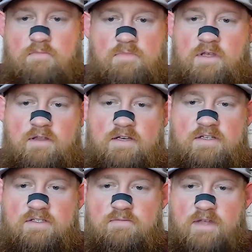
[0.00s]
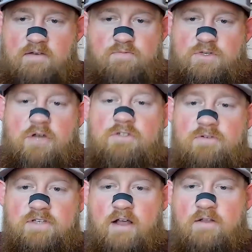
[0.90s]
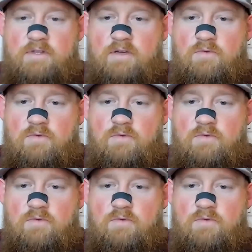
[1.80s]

then they just they told you exactly what they